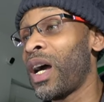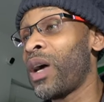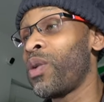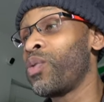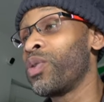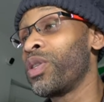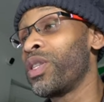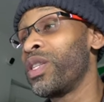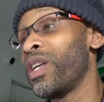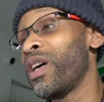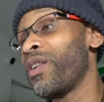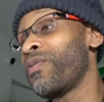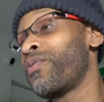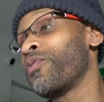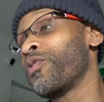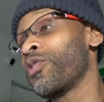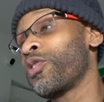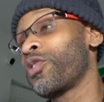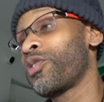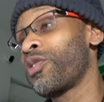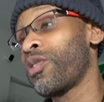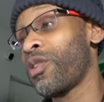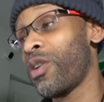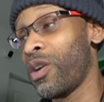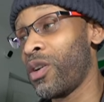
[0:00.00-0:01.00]
I would definitely
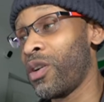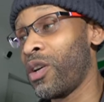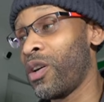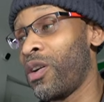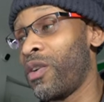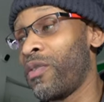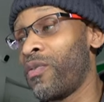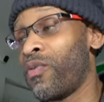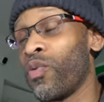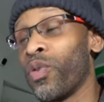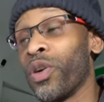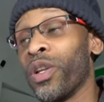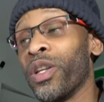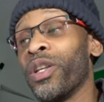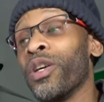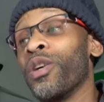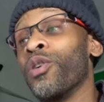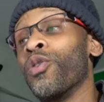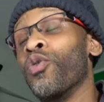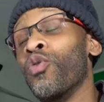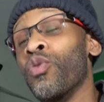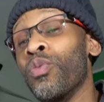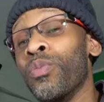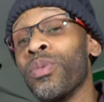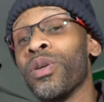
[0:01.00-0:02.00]
start off with
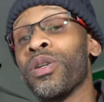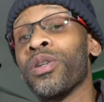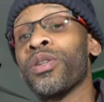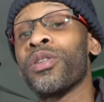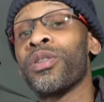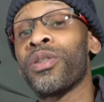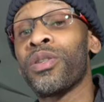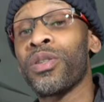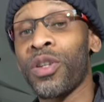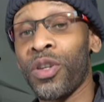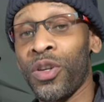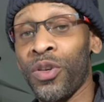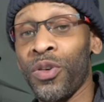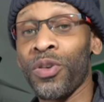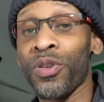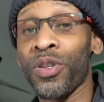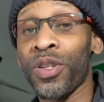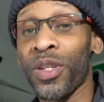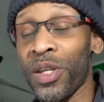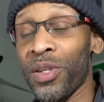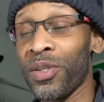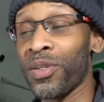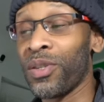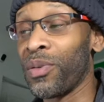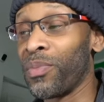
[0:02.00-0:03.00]
the Ooma secure
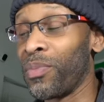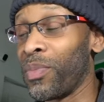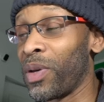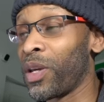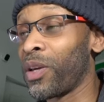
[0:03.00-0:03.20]
system,